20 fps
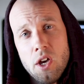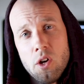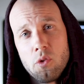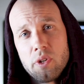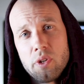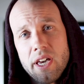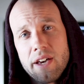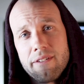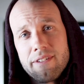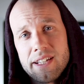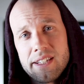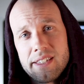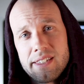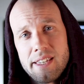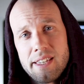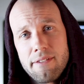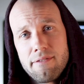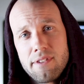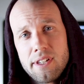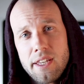We have a
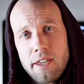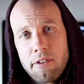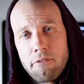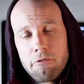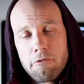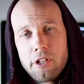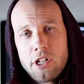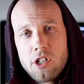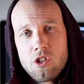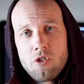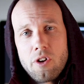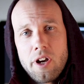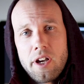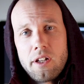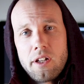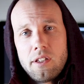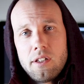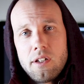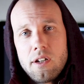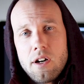7-day free
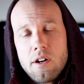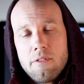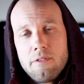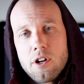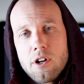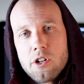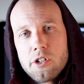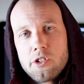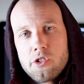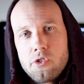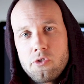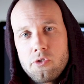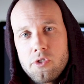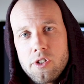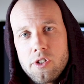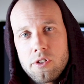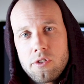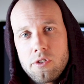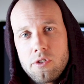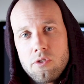trial of our
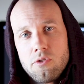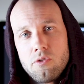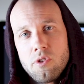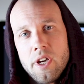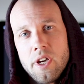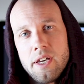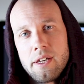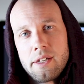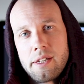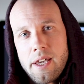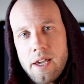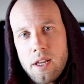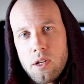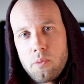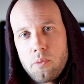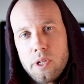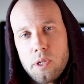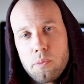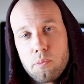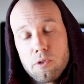Jiu-Jitsu
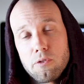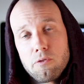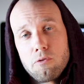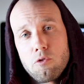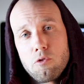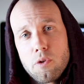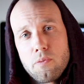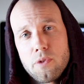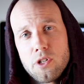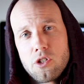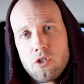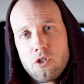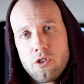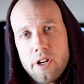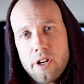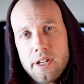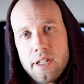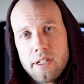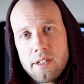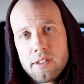kettlebell performance
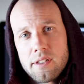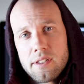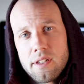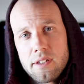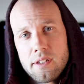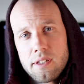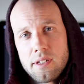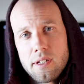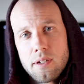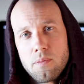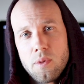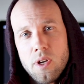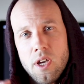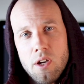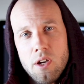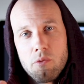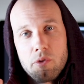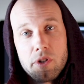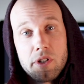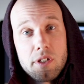training system,
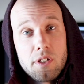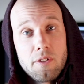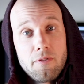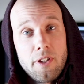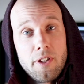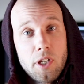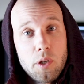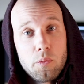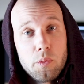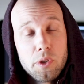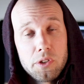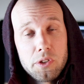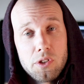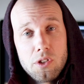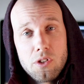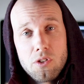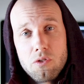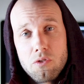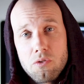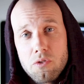which is available
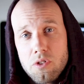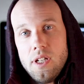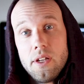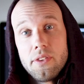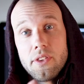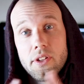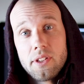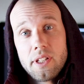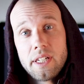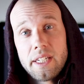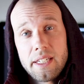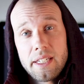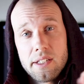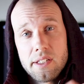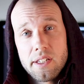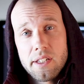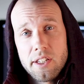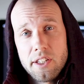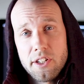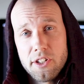to you. The link is
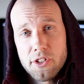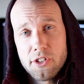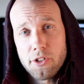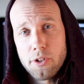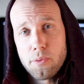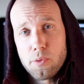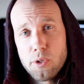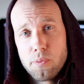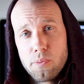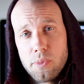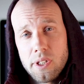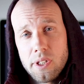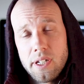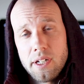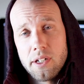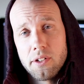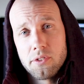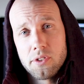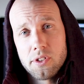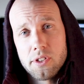in the description
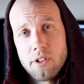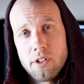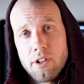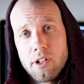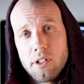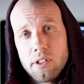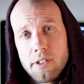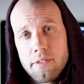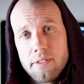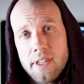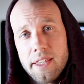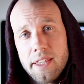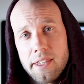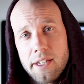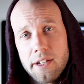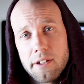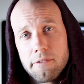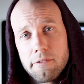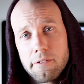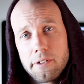below, so I'll leave that
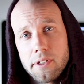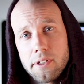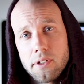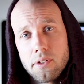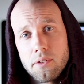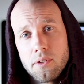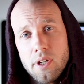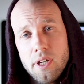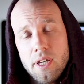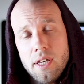there for you.